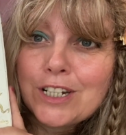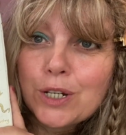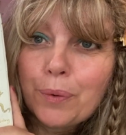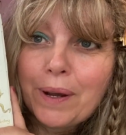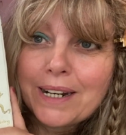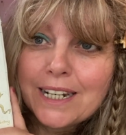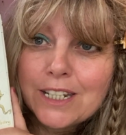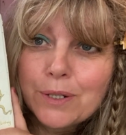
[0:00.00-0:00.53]

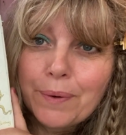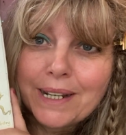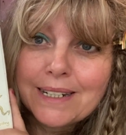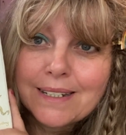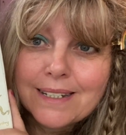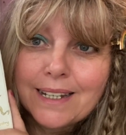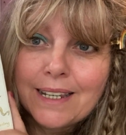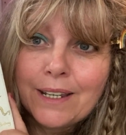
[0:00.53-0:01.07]

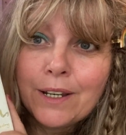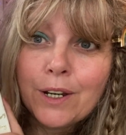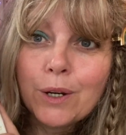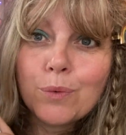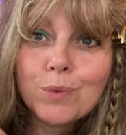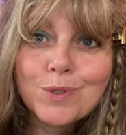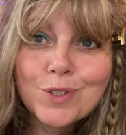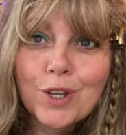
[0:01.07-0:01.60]
2020
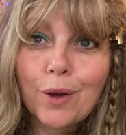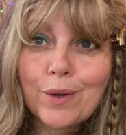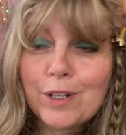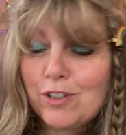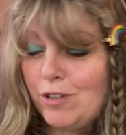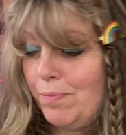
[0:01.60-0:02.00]
was going to